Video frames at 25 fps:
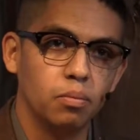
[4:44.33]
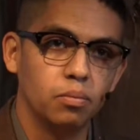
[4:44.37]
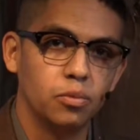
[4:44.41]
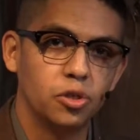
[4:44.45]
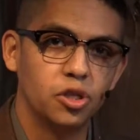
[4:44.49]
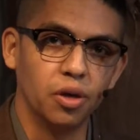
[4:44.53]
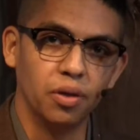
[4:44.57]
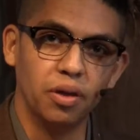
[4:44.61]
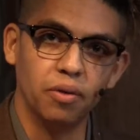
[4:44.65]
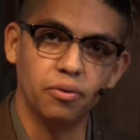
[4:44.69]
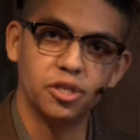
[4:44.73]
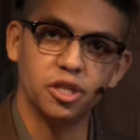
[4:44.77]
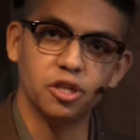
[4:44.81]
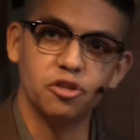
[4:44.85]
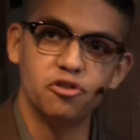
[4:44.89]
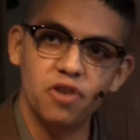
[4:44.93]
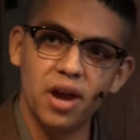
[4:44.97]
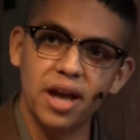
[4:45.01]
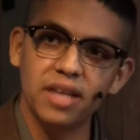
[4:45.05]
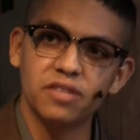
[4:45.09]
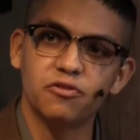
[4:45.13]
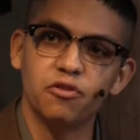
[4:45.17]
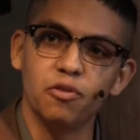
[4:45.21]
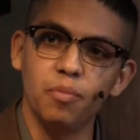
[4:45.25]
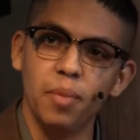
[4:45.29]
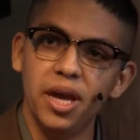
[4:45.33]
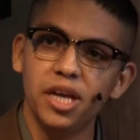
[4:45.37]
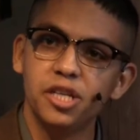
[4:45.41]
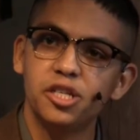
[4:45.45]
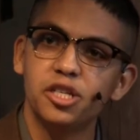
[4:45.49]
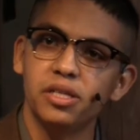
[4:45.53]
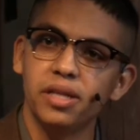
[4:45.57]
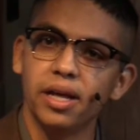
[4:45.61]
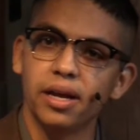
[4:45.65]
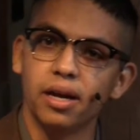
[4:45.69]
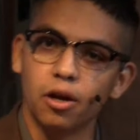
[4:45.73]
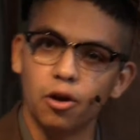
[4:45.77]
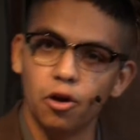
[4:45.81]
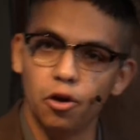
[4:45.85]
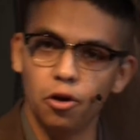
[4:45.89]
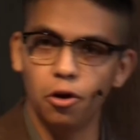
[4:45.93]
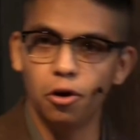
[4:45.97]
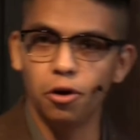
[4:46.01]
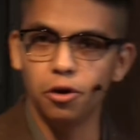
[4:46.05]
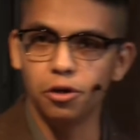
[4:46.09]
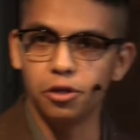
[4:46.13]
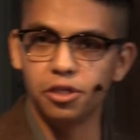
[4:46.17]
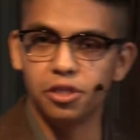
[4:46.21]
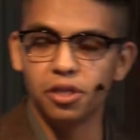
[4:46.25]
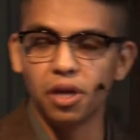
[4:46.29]
So there was a transformation that
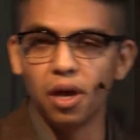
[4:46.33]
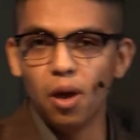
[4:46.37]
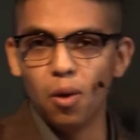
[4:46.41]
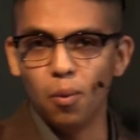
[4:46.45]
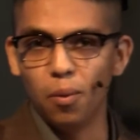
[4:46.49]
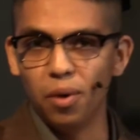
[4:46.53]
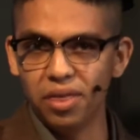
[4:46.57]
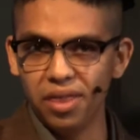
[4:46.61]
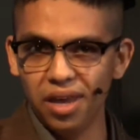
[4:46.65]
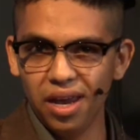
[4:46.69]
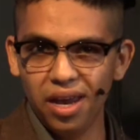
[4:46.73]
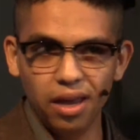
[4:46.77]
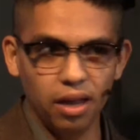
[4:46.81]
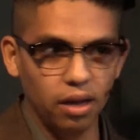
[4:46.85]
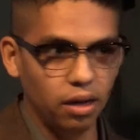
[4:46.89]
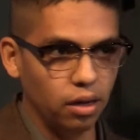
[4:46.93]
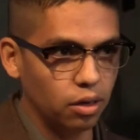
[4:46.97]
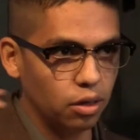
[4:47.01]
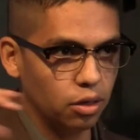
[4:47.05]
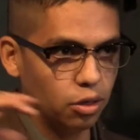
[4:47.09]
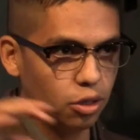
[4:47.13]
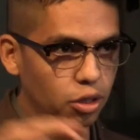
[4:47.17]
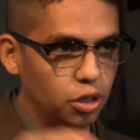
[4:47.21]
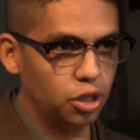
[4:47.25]
occurs within